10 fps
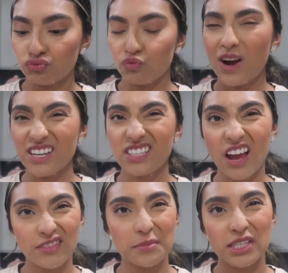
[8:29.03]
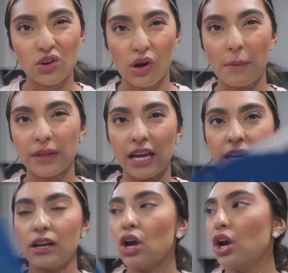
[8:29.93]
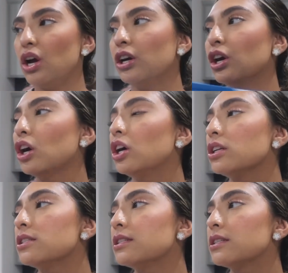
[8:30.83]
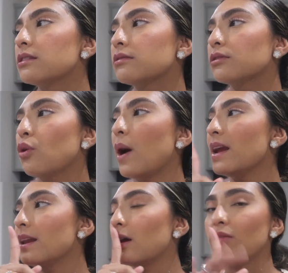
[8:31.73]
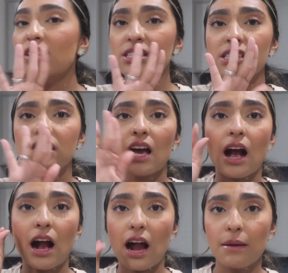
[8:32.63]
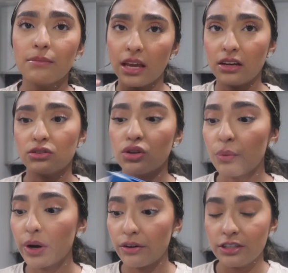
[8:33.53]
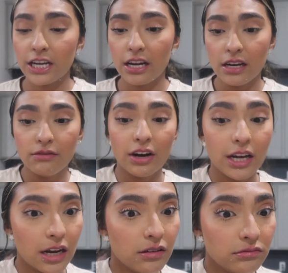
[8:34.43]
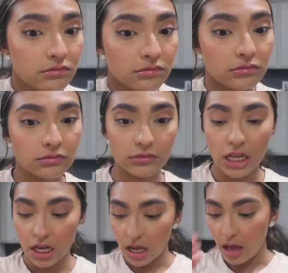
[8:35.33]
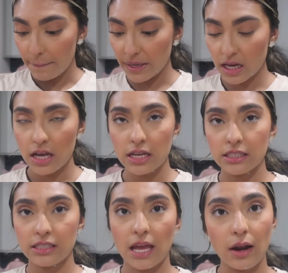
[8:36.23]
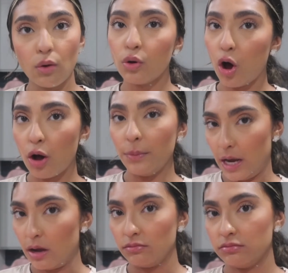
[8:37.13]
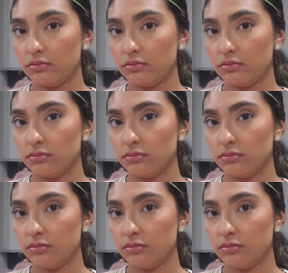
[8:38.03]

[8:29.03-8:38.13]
why does it have to be so complicated girls quiet down. This is, I'm like so irritated right now because they don't calm down.